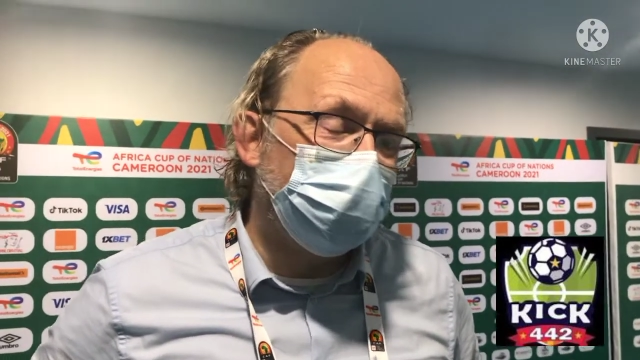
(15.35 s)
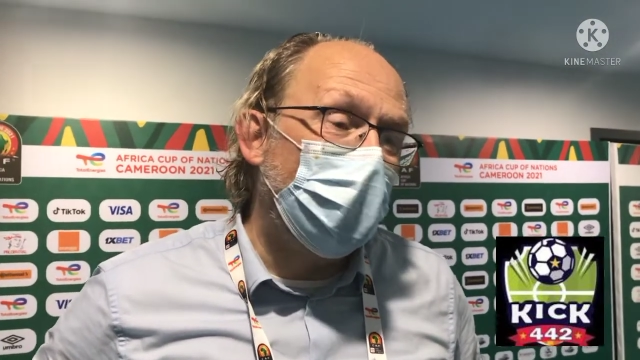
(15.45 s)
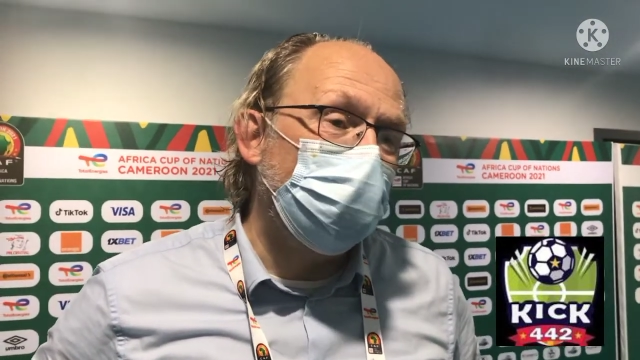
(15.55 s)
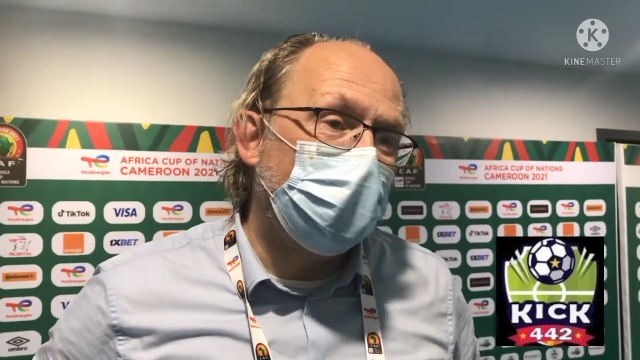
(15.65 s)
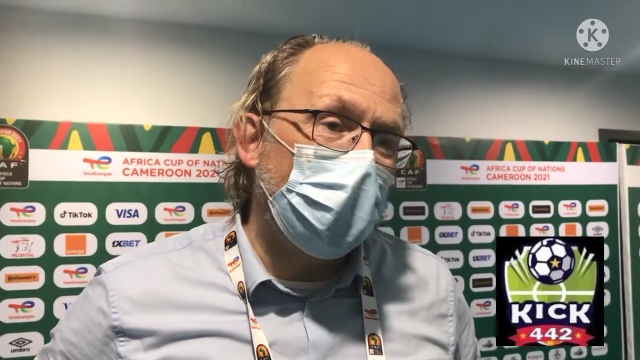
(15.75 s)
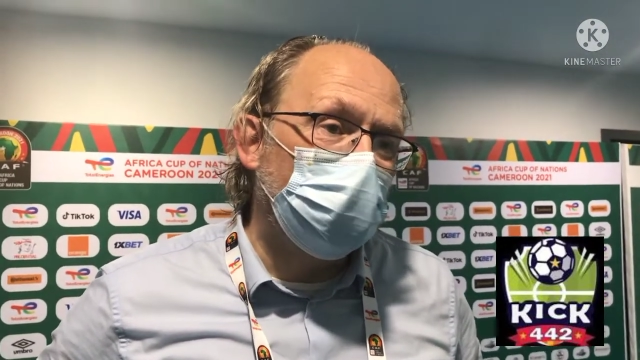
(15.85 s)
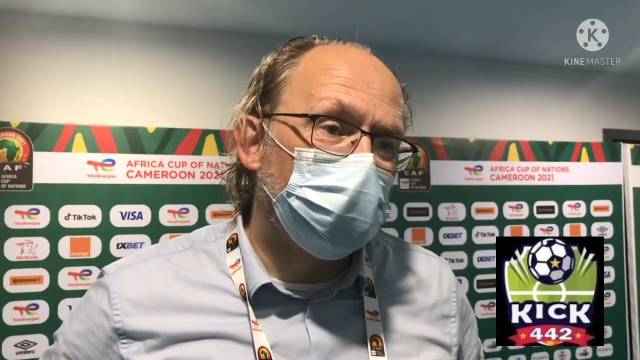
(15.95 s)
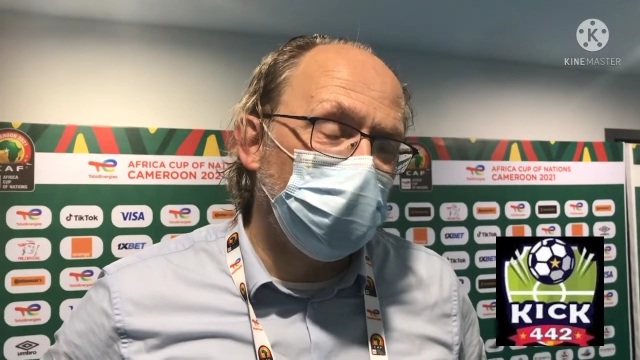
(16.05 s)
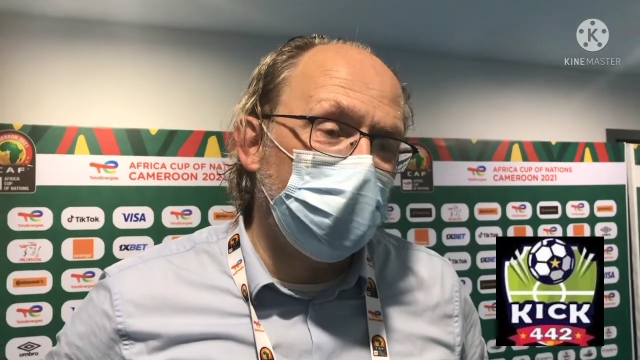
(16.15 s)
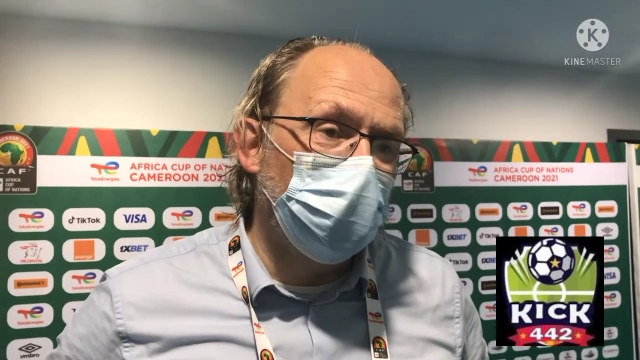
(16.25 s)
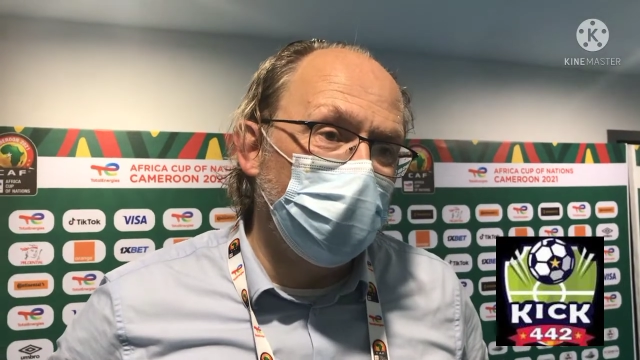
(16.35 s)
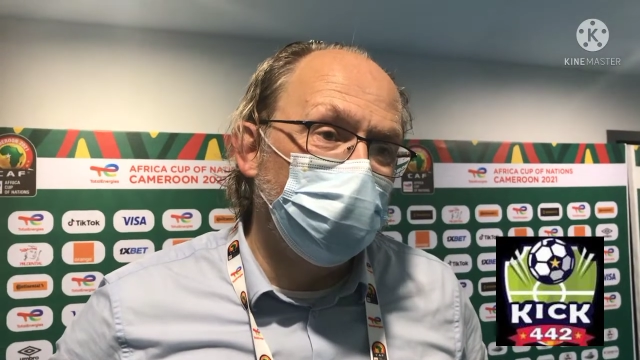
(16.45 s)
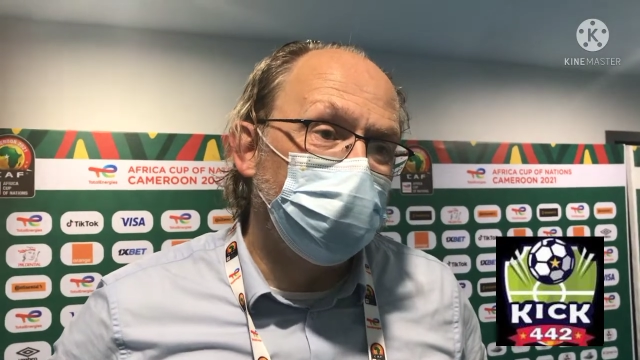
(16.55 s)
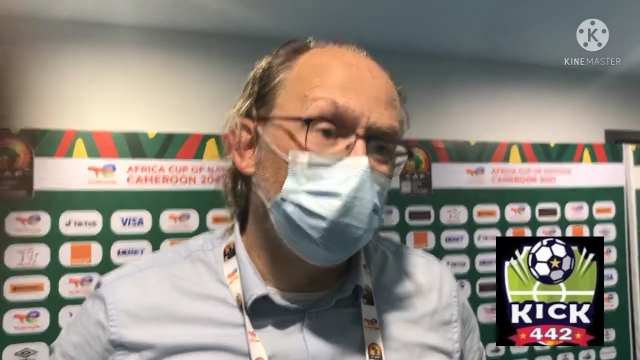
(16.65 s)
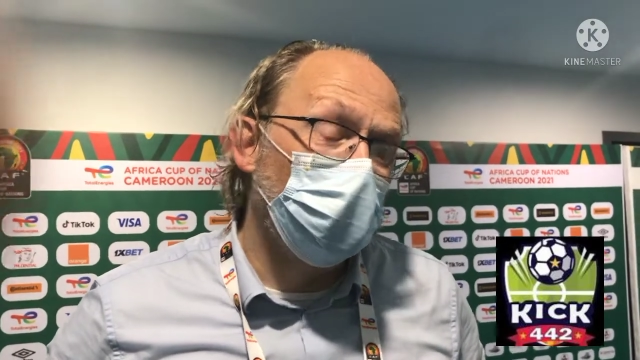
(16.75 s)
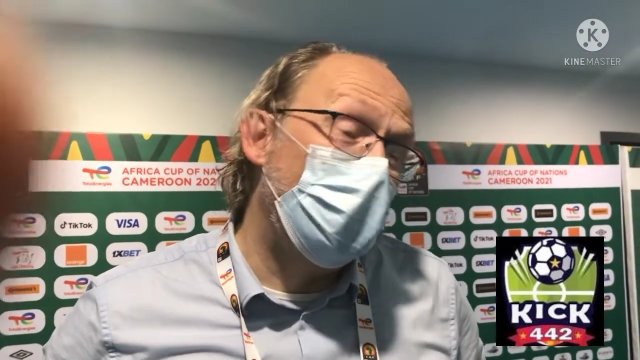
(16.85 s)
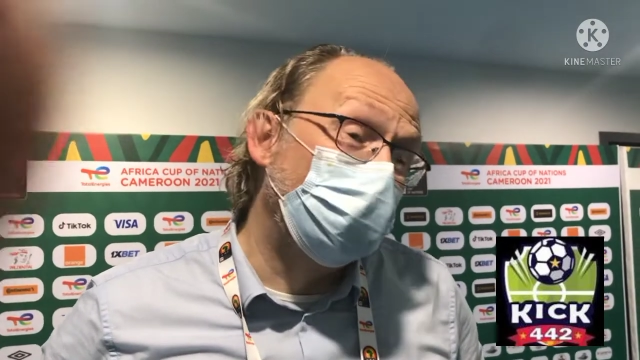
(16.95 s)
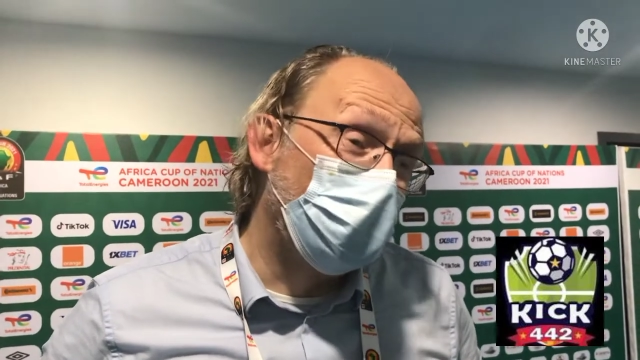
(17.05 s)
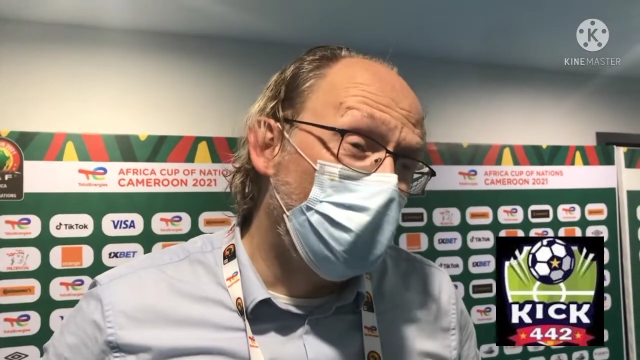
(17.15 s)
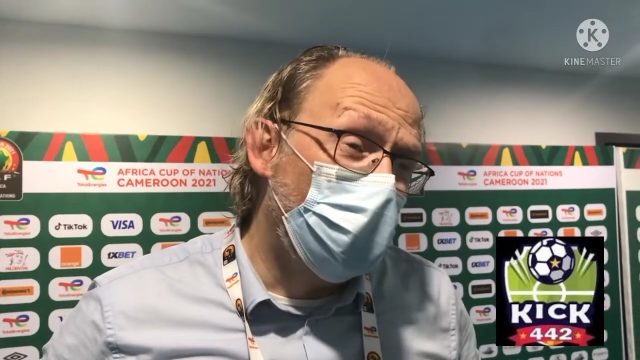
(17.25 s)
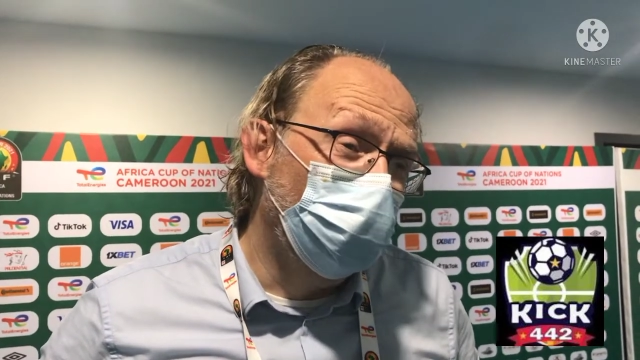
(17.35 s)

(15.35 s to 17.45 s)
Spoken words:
5 games, 3 wins, 1 draw,